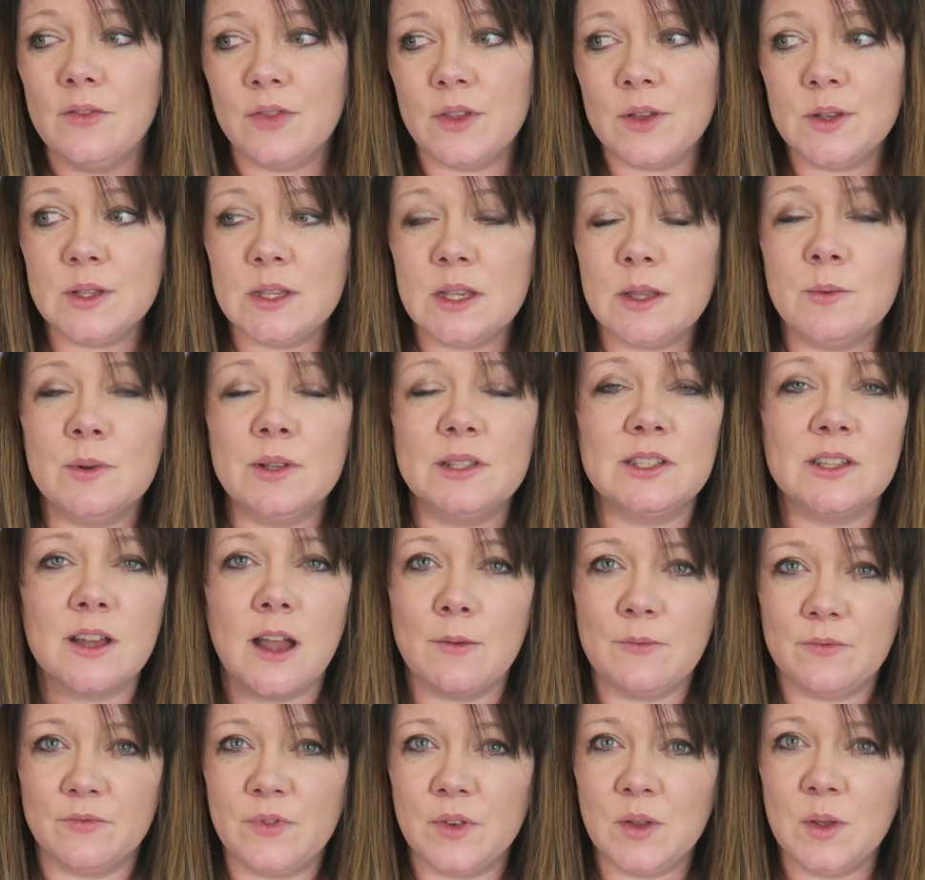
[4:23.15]
Those are the ones
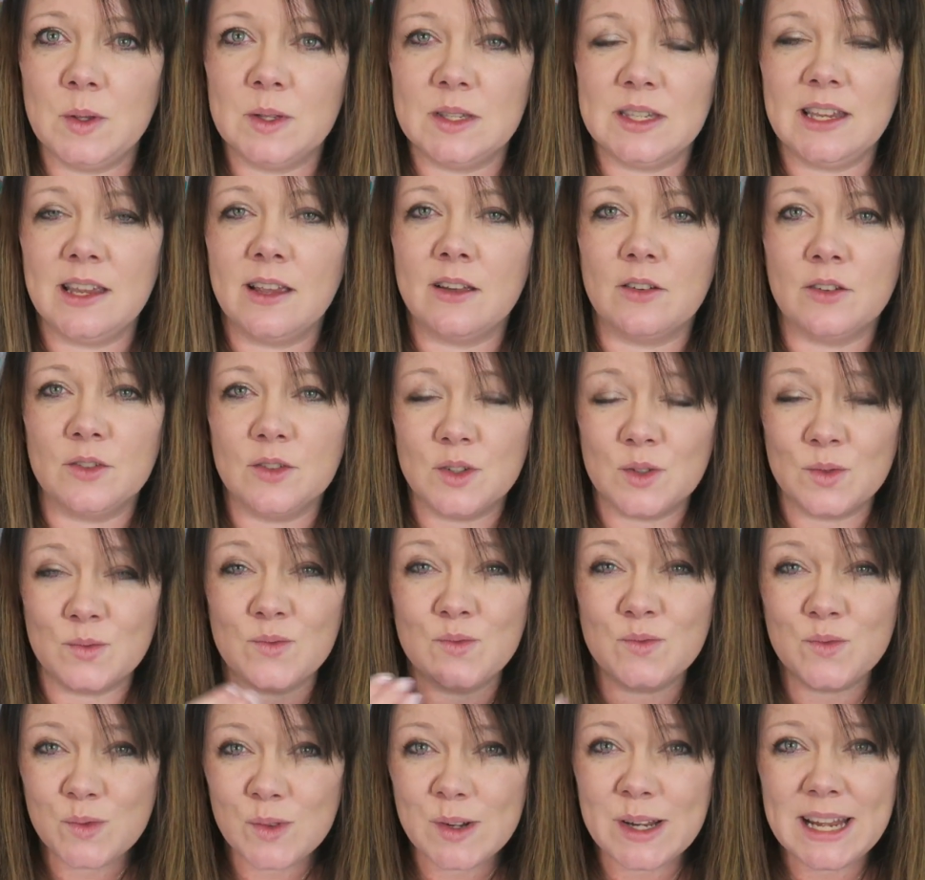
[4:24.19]
I'm focusing on to
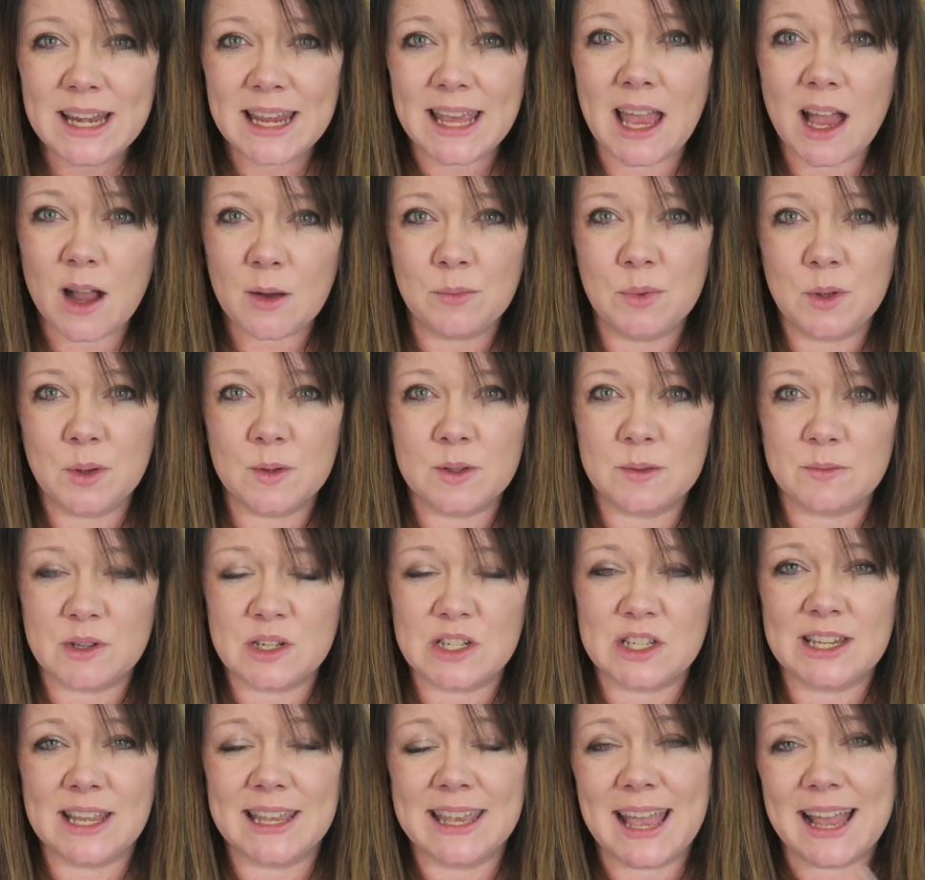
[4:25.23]
really help you as
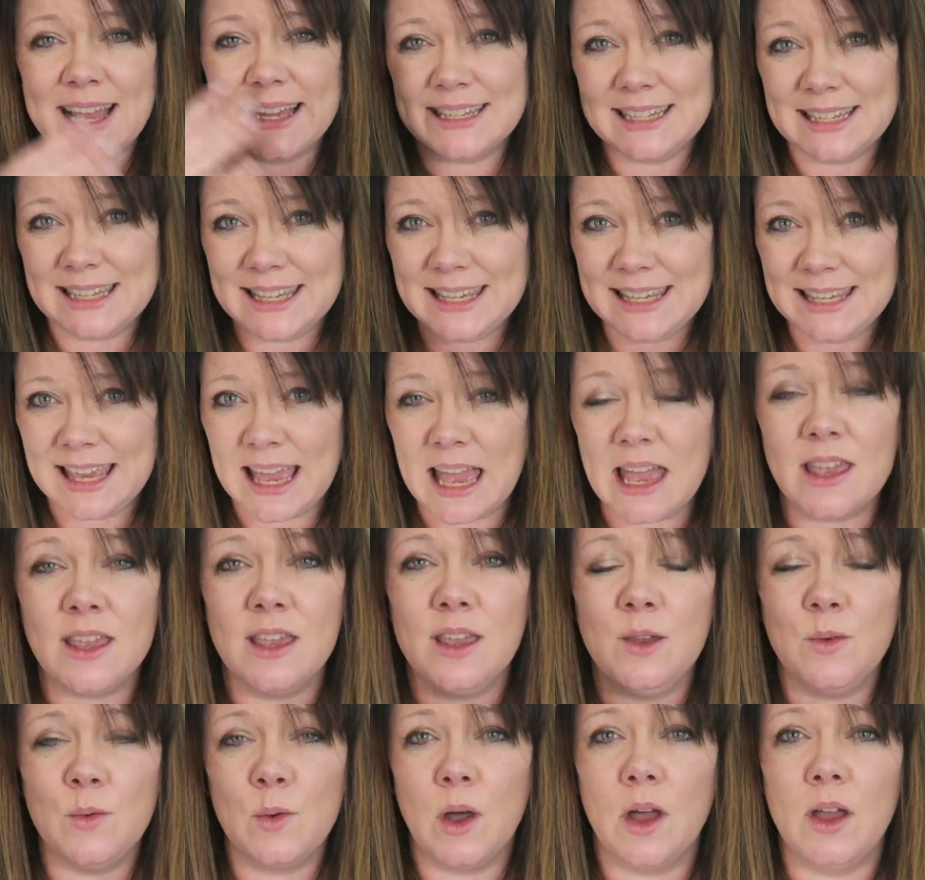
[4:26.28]
much as I can and get
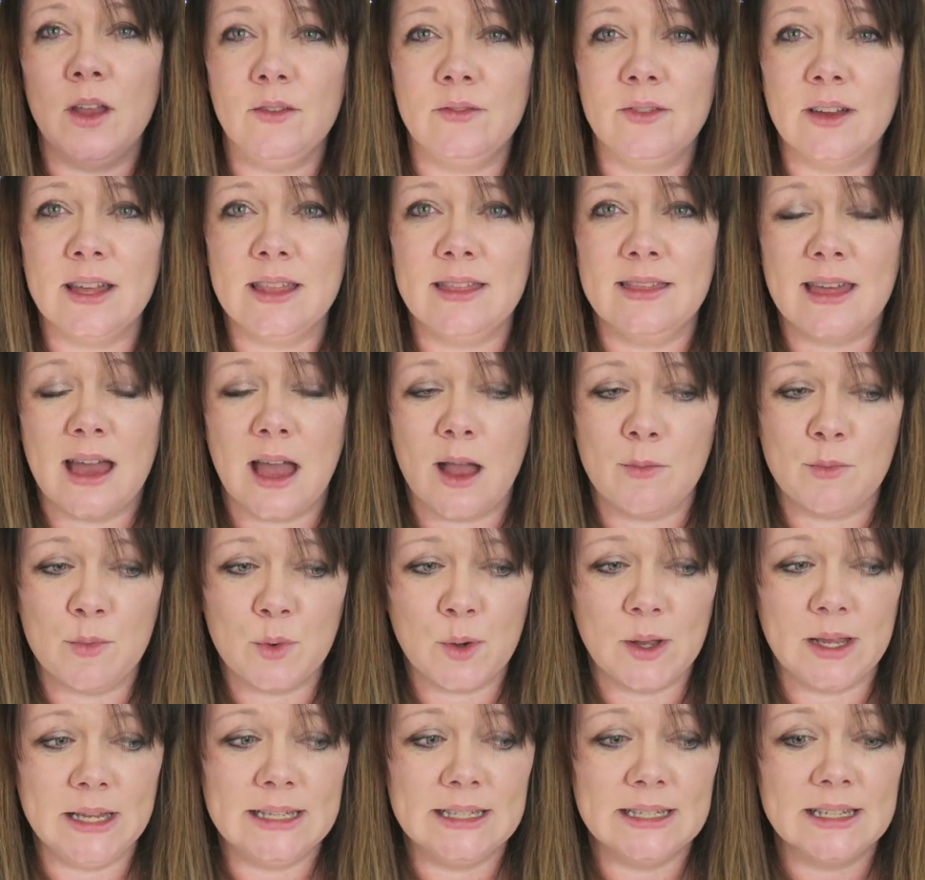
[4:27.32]
you over that
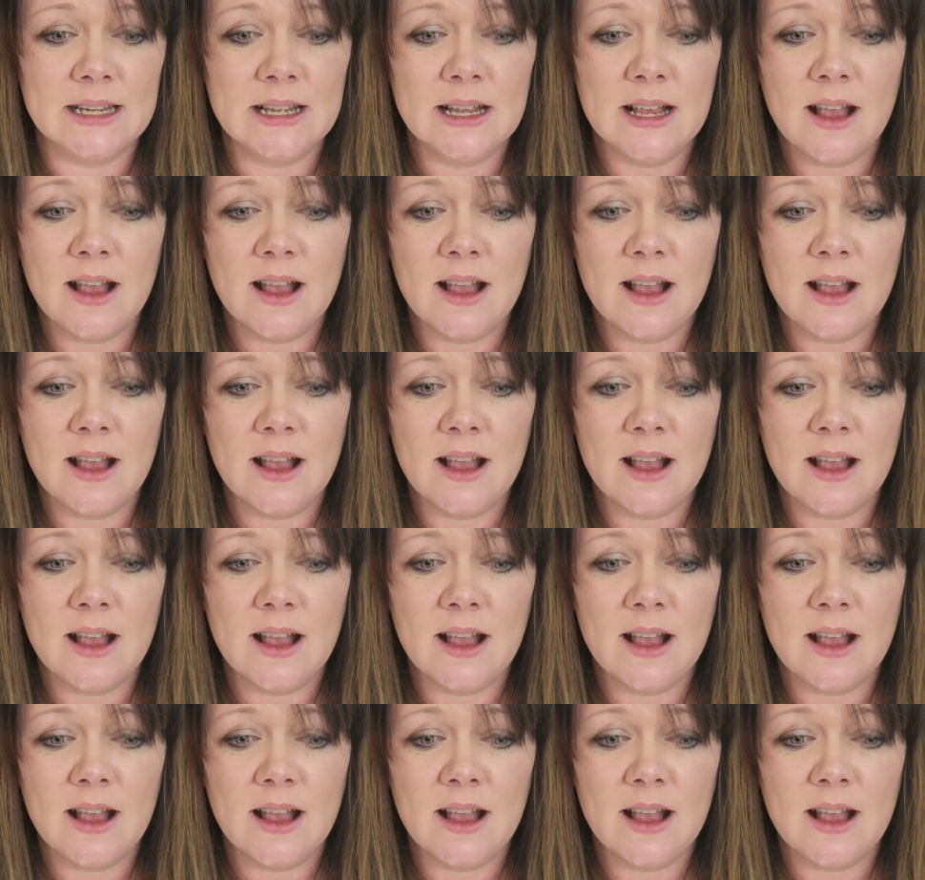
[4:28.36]
point.